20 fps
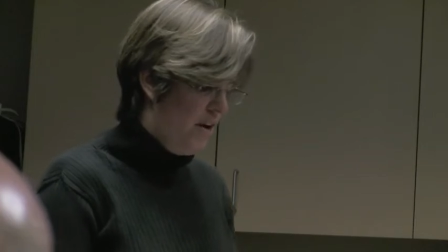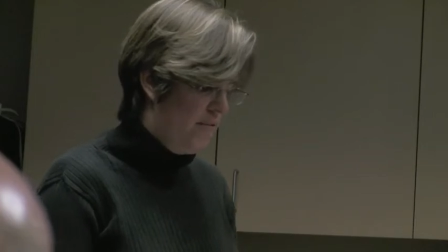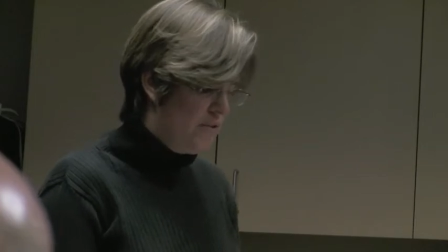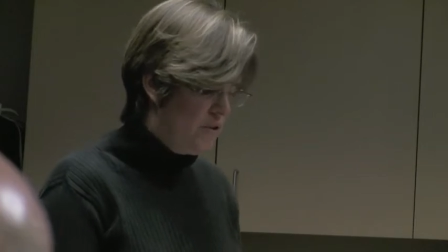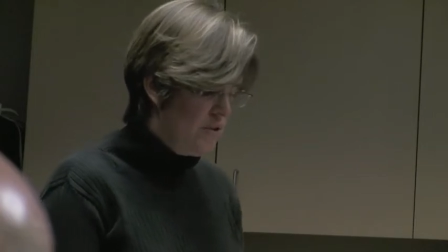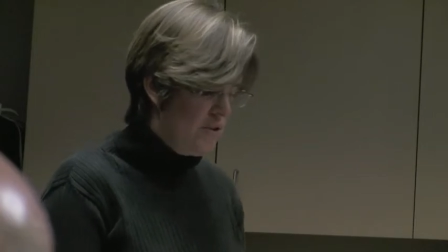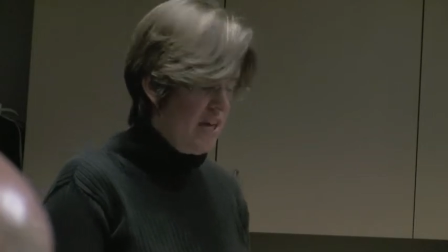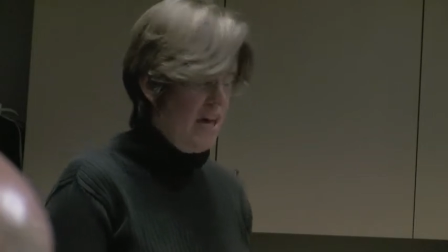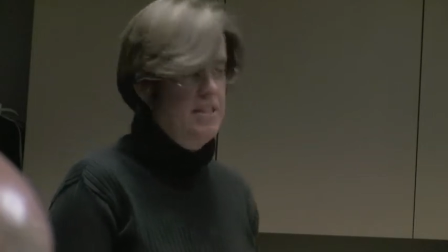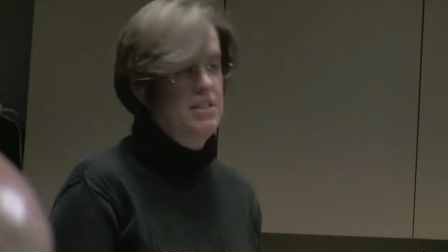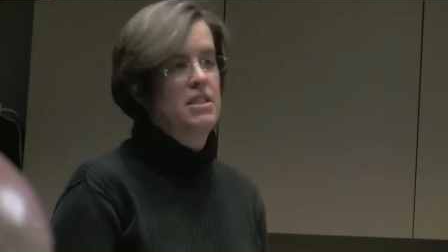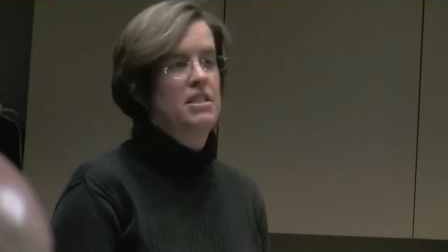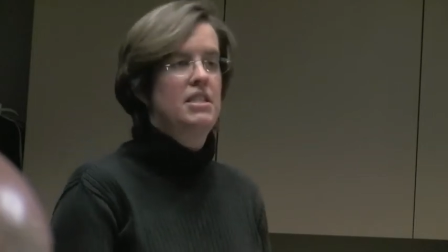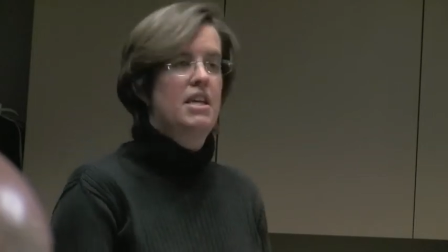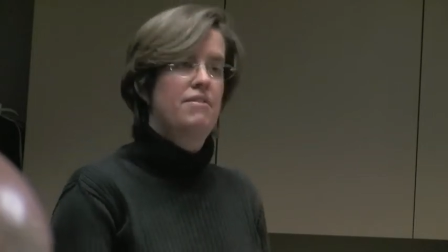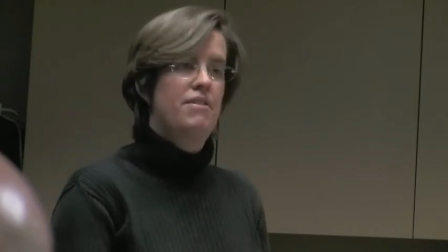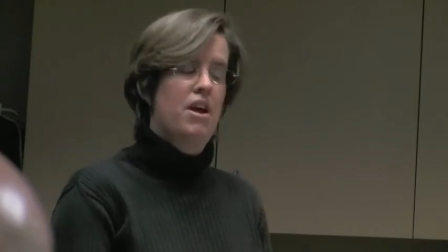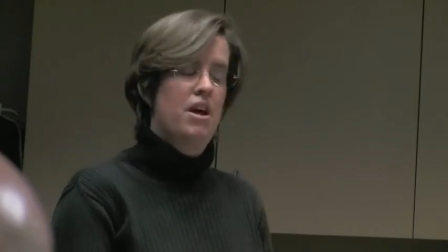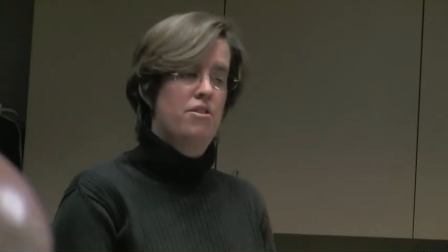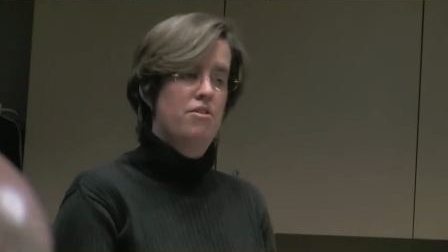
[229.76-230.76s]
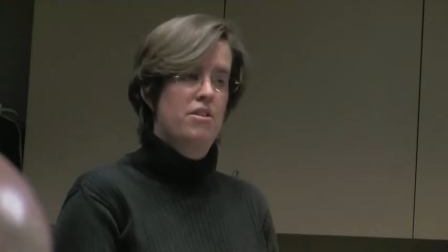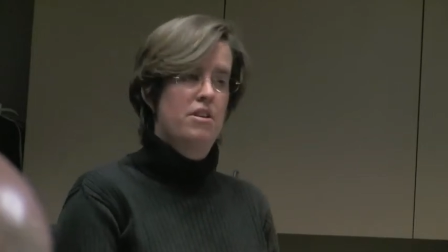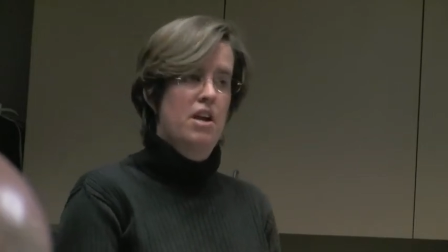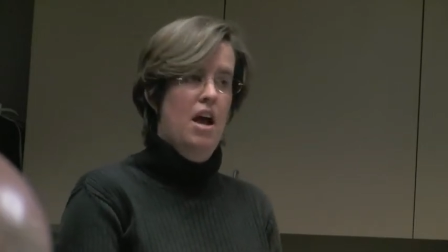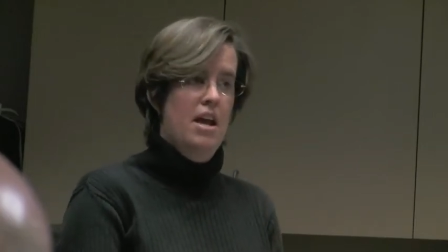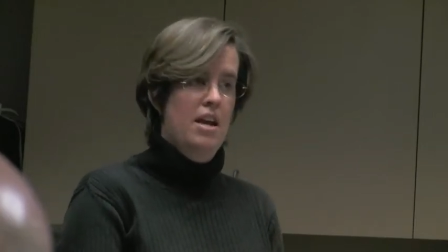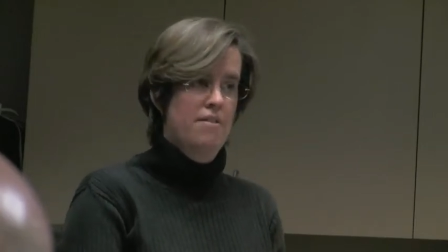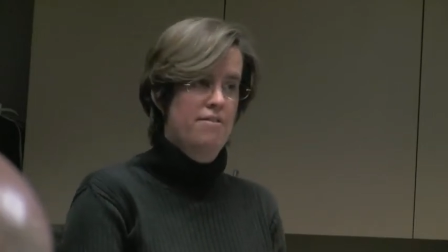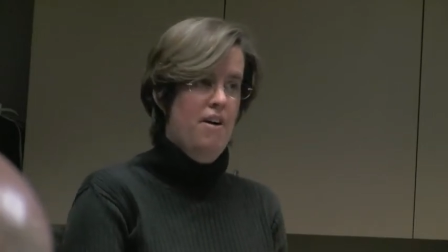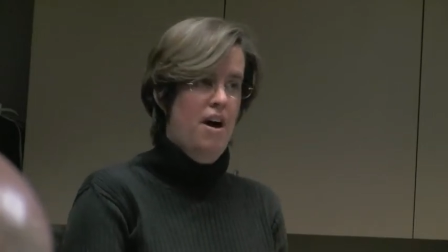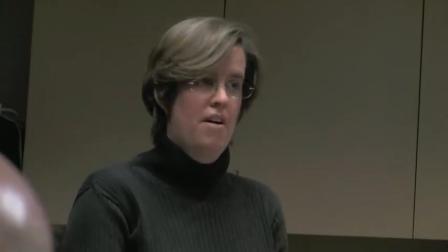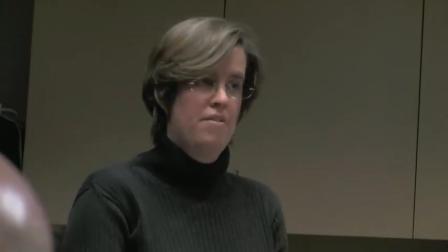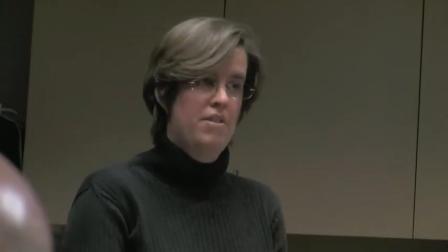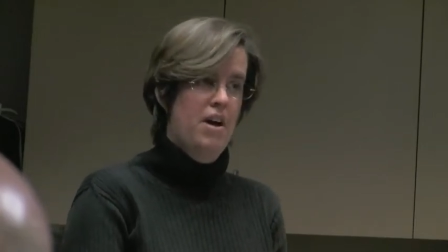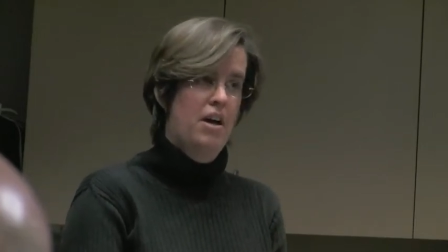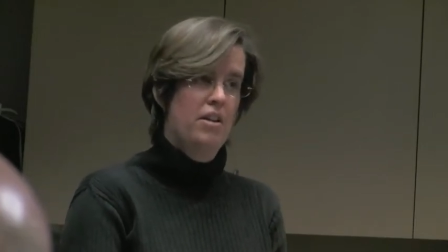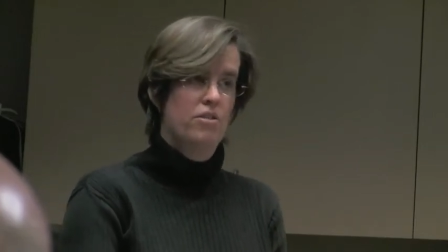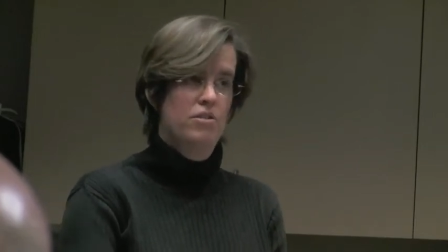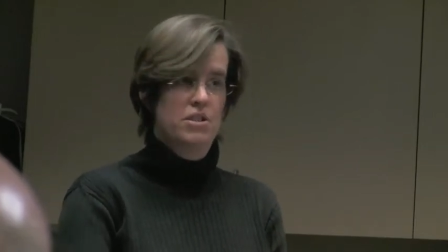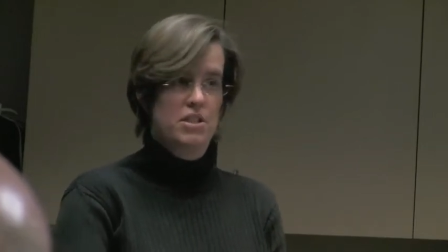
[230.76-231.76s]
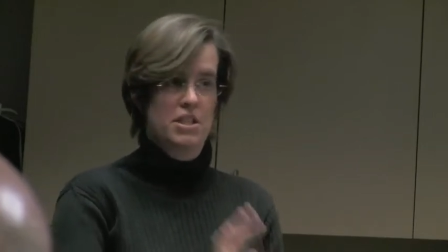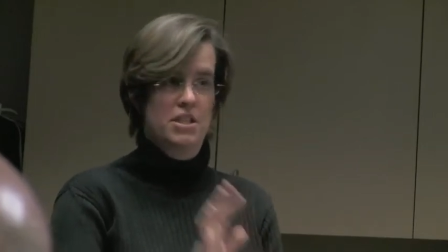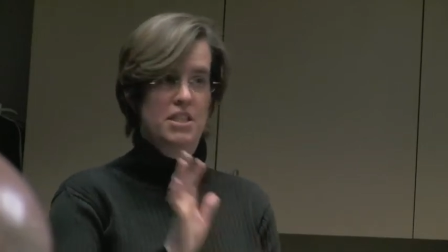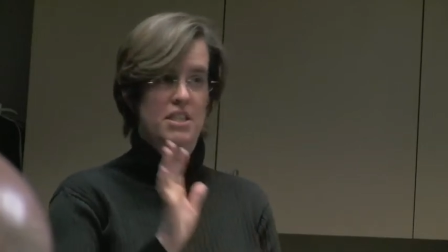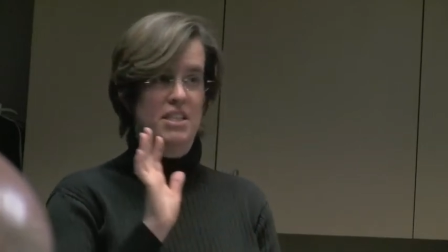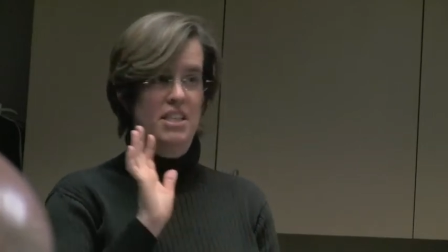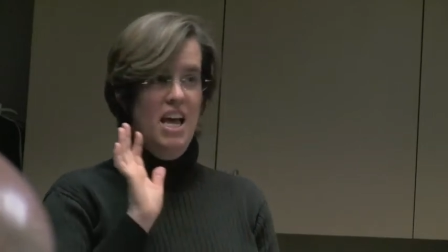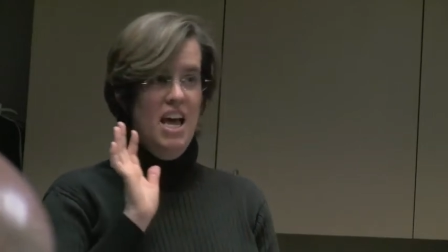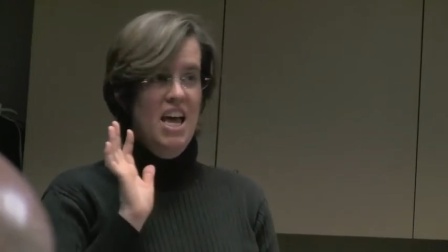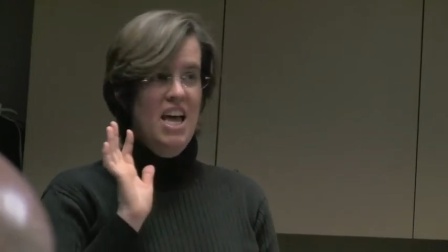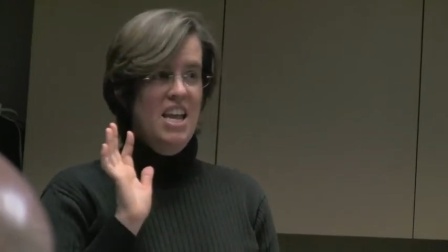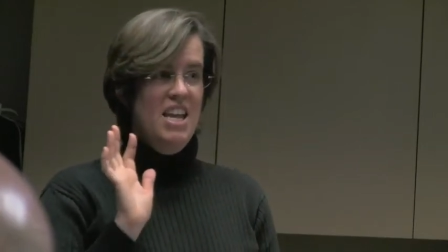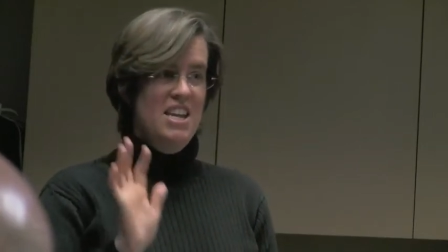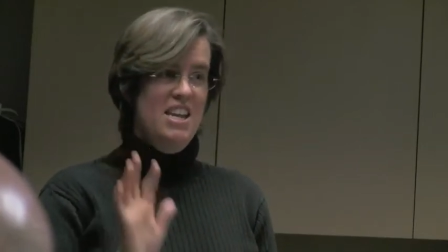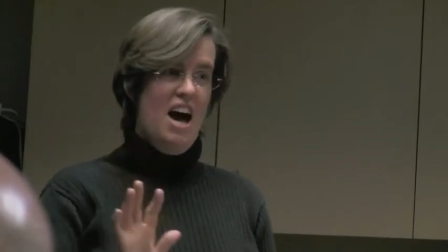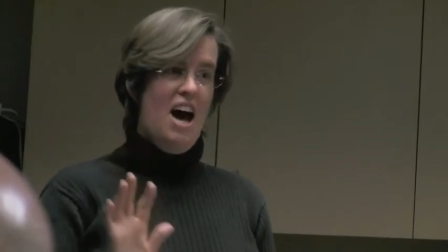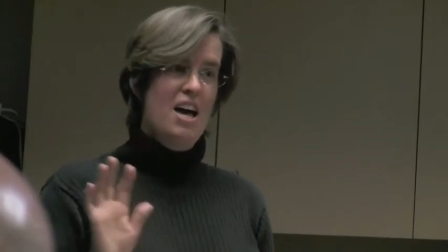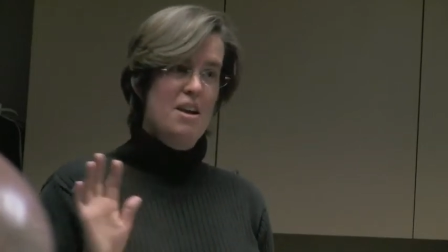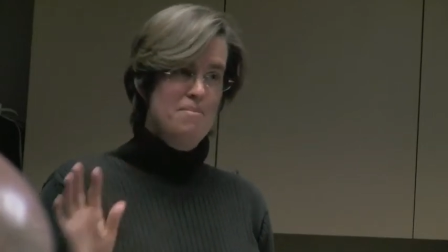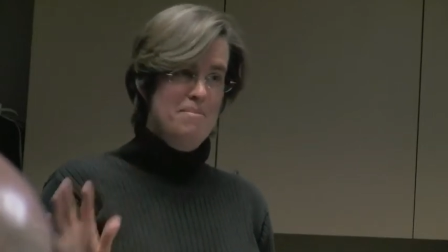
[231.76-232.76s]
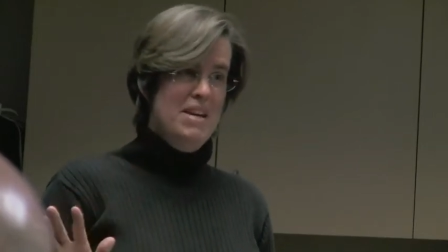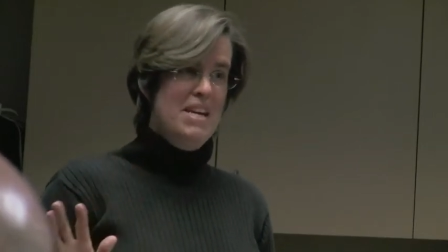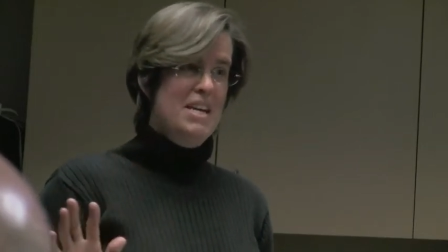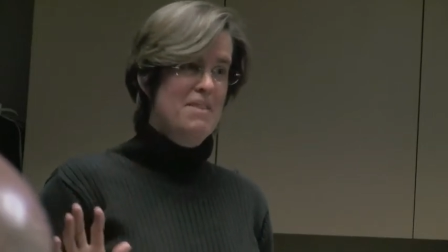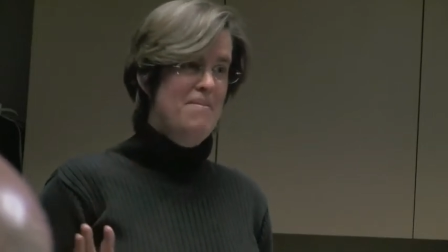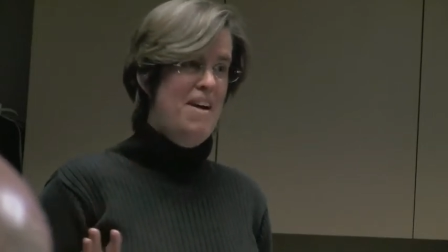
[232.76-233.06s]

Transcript: of two thousand seven hundred ninety-five dollars. This is not a big